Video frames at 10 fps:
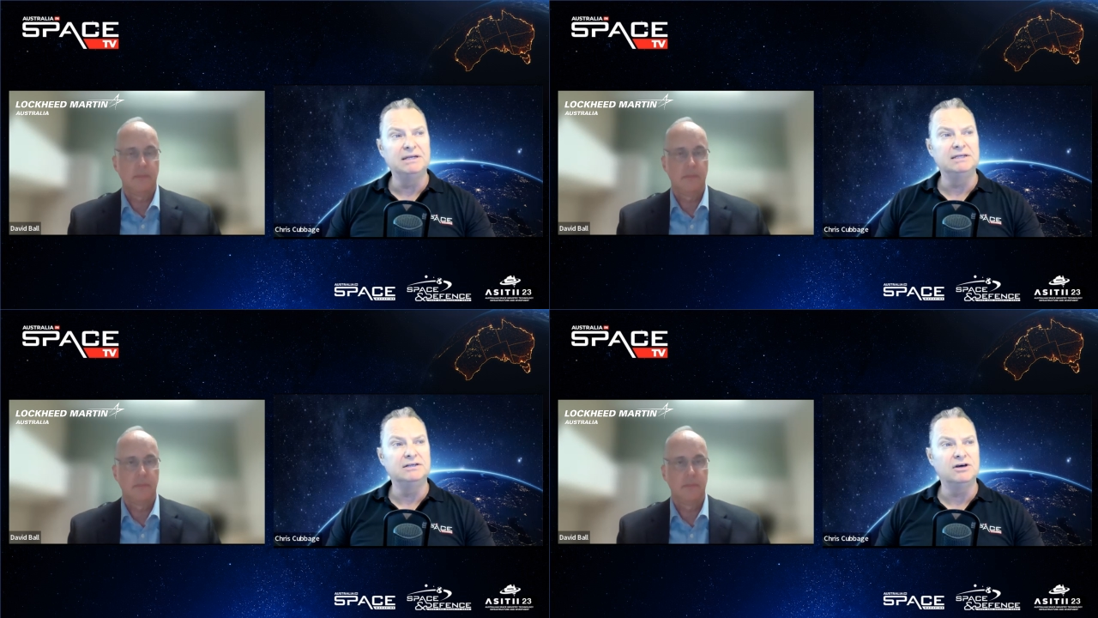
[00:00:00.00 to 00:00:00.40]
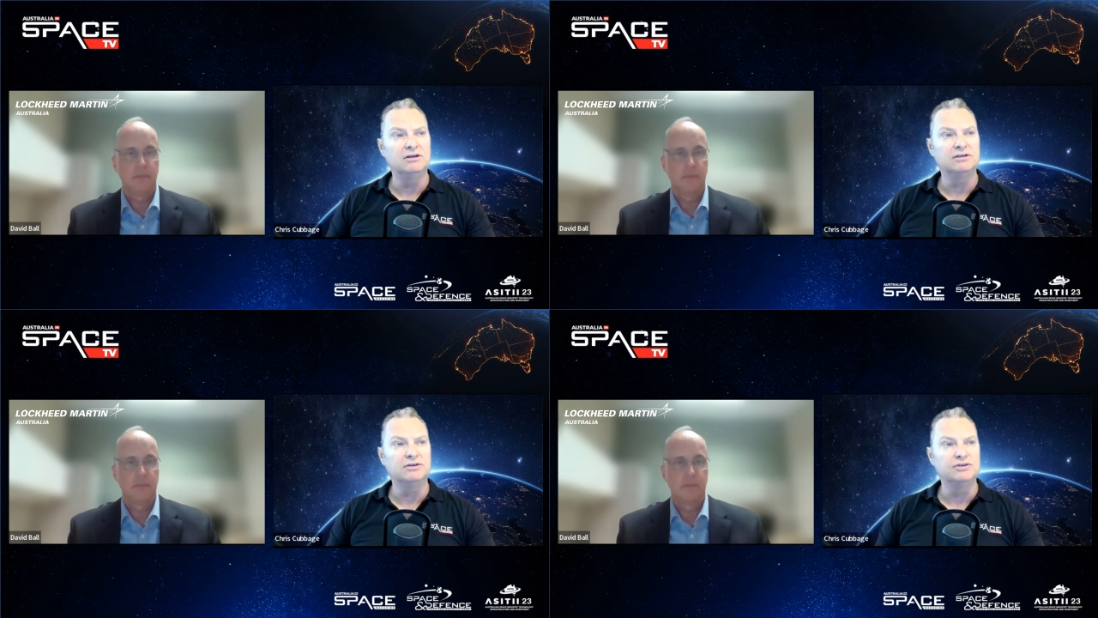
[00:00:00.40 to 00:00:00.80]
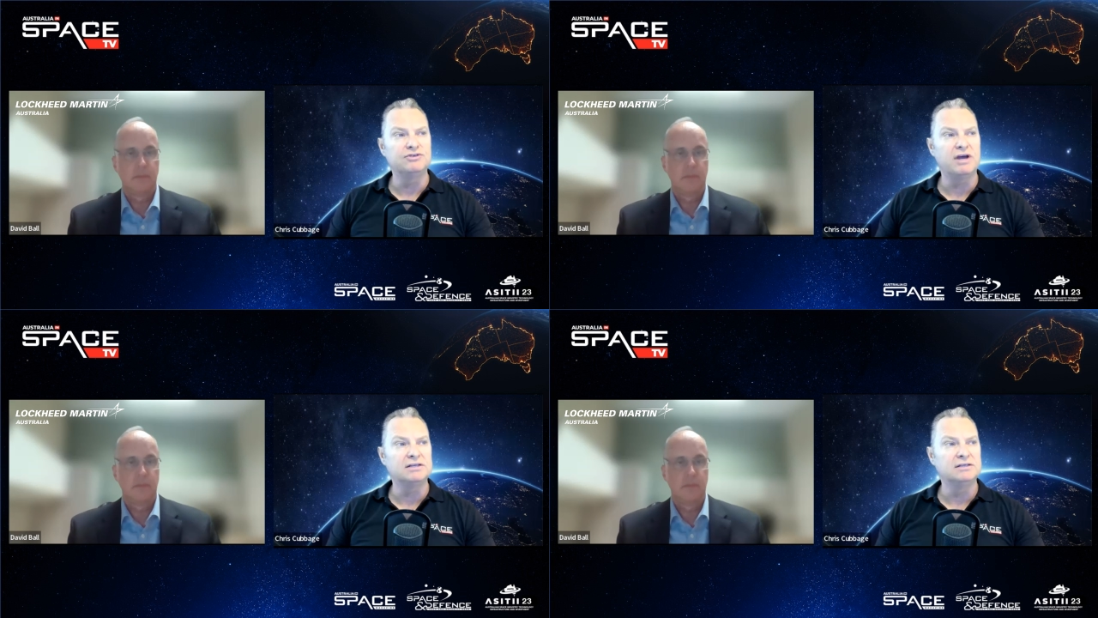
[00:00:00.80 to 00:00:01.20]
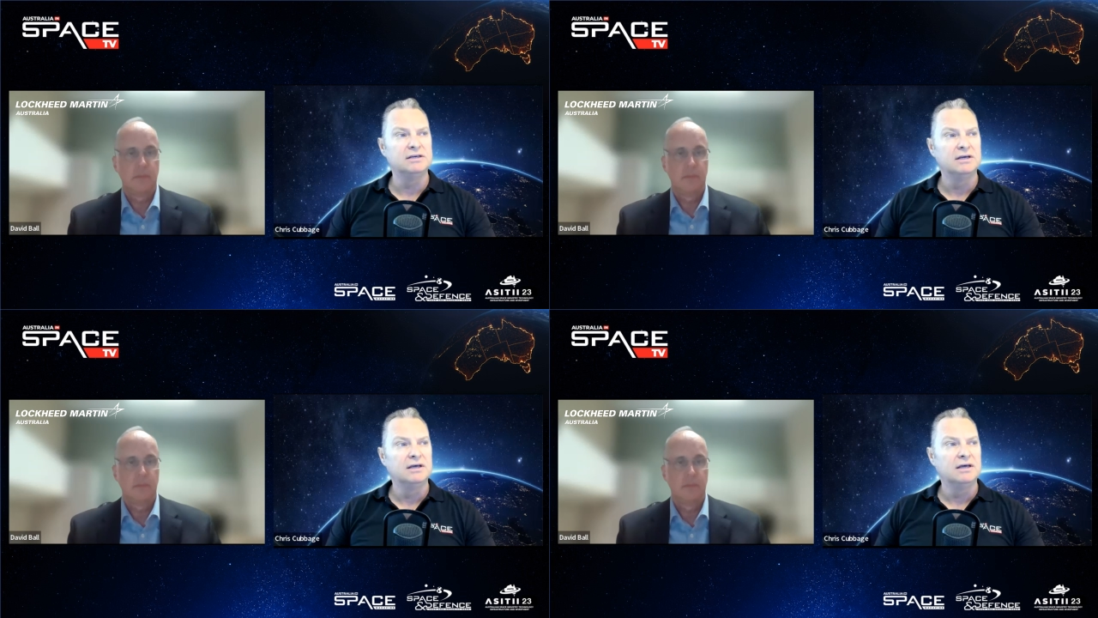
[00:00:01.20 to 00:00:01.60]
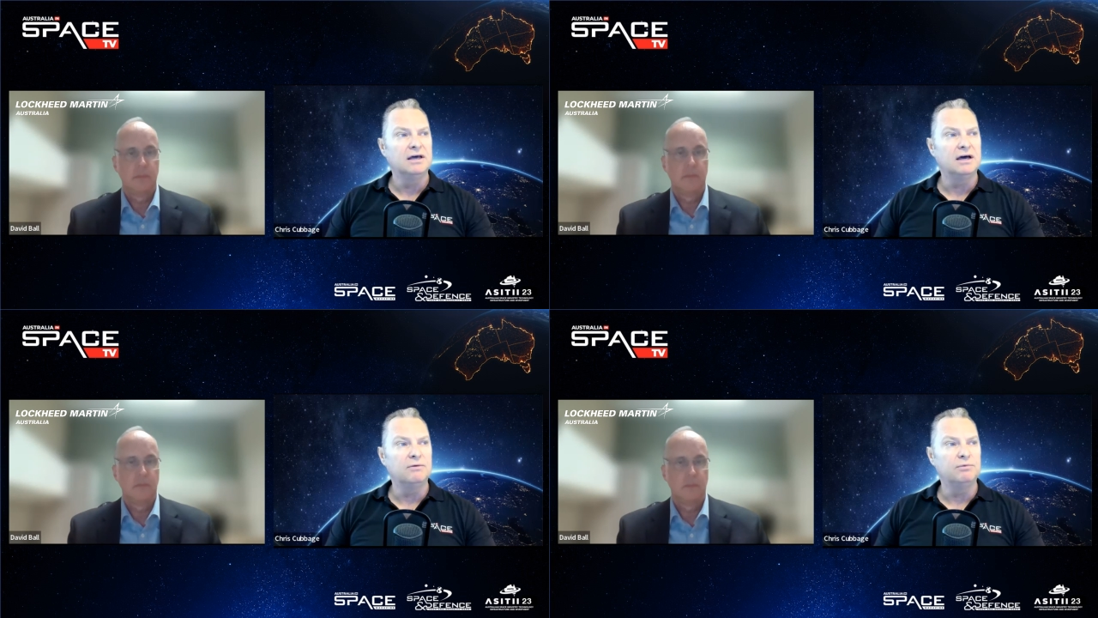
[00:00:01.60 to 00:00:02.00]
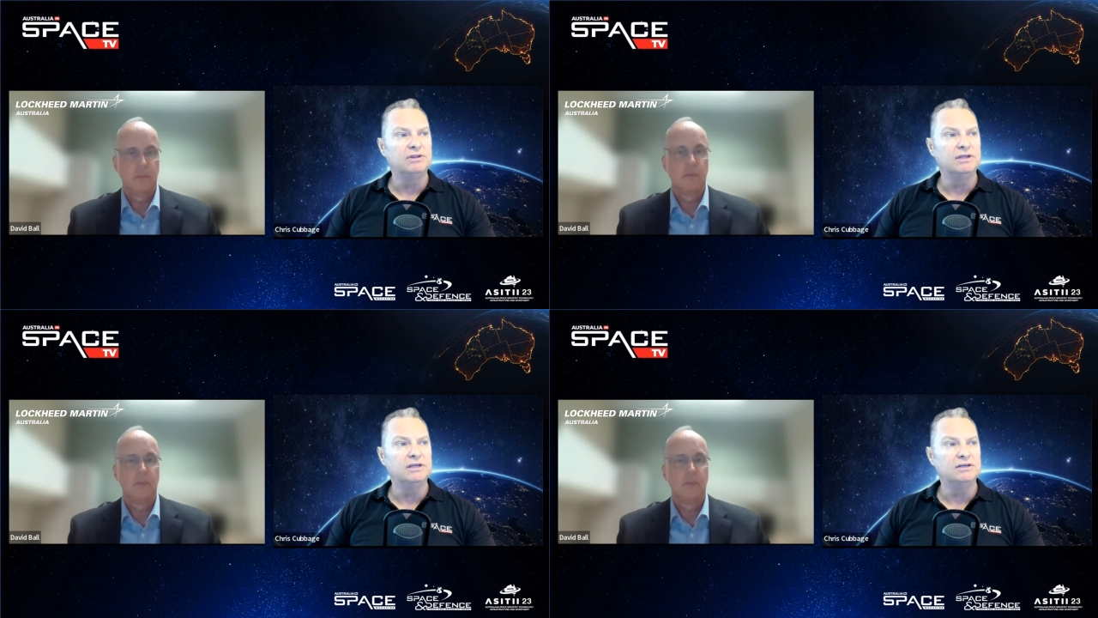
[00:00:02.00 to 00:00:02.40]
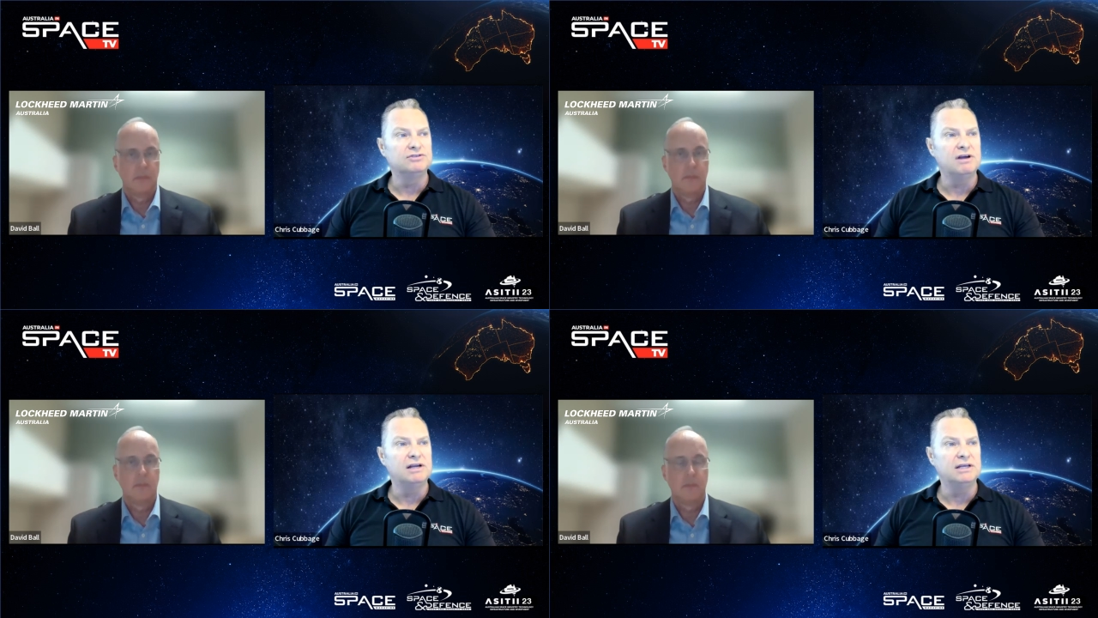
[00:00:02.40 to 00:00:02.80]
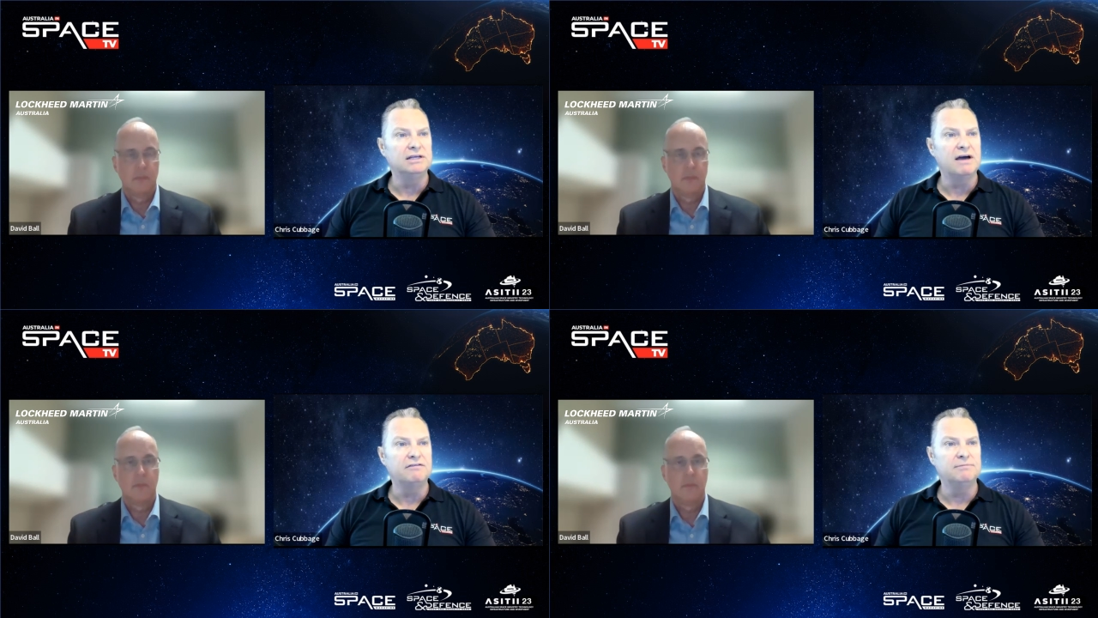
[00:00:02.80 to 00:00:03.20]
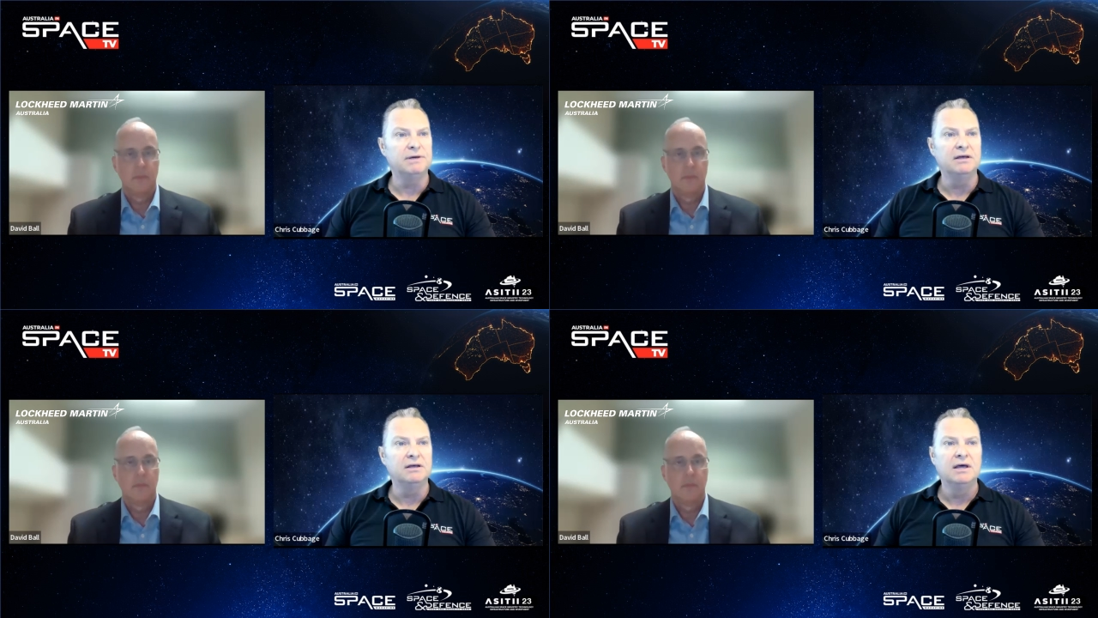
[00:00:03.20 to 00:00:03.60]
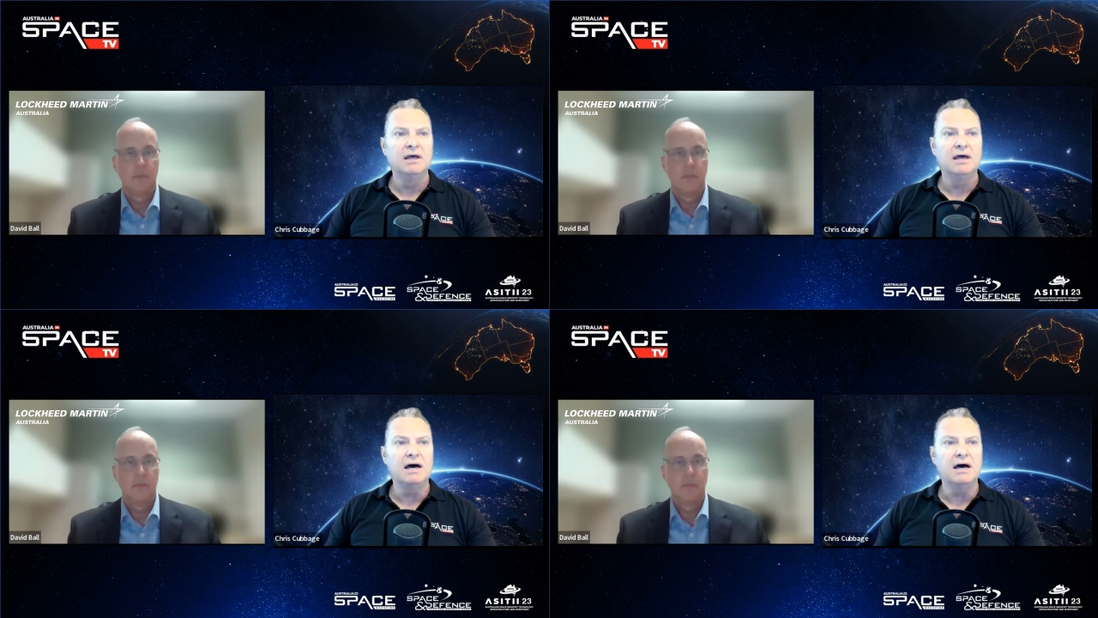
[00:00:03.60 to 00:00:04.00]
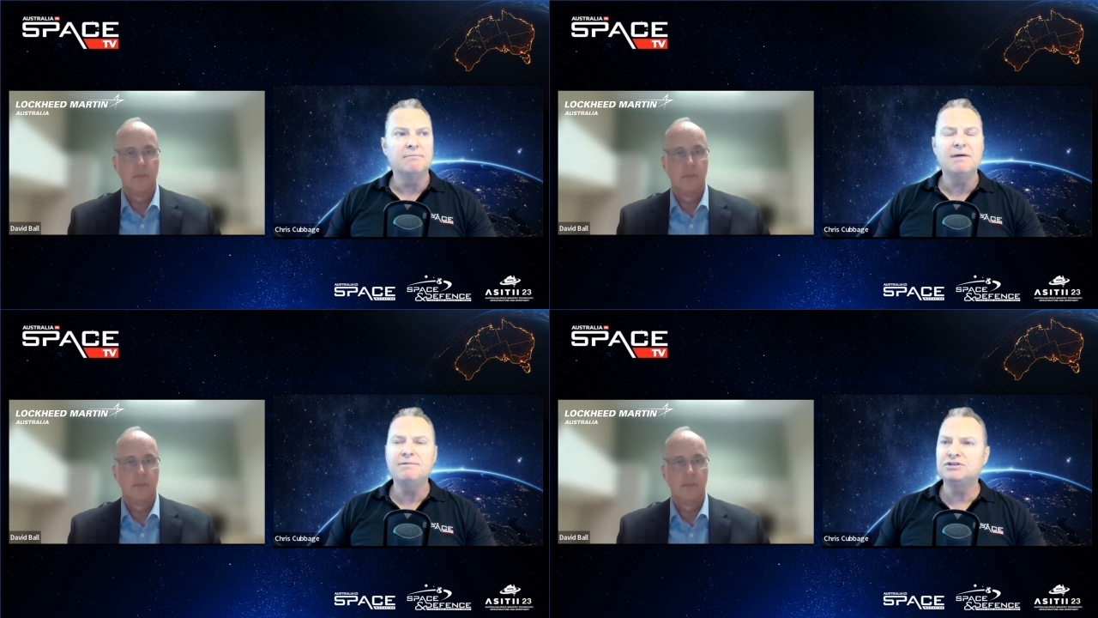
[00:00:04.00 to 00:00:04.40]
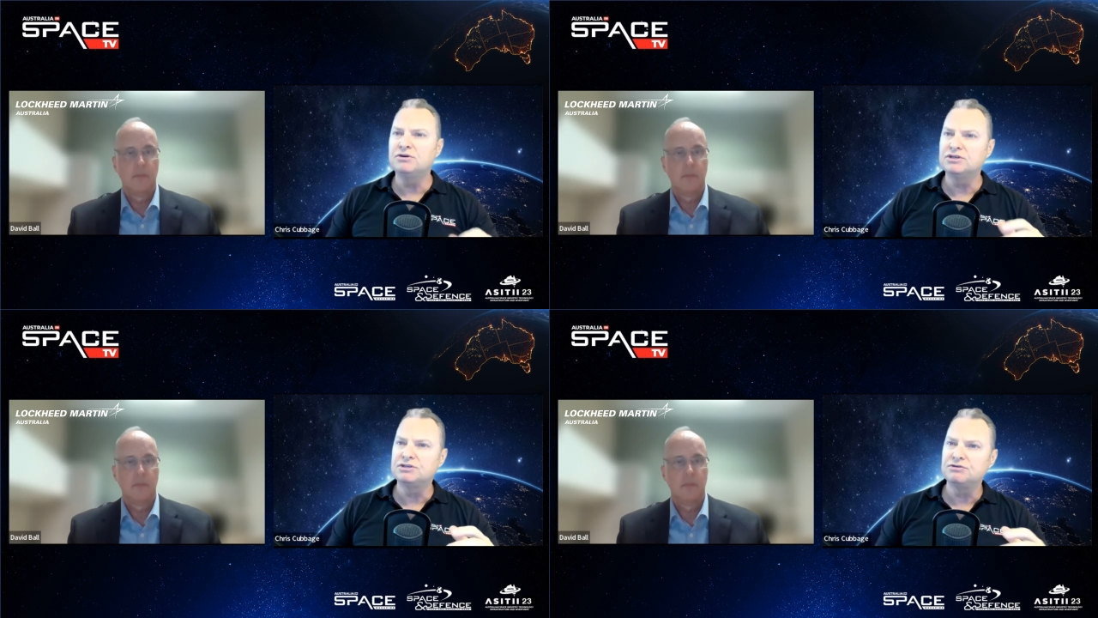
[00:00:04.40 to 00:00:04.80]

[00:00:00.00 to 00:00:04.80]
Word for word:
Speaker 1: billion contract uh, with the Australian government. Uh, maybe just talk us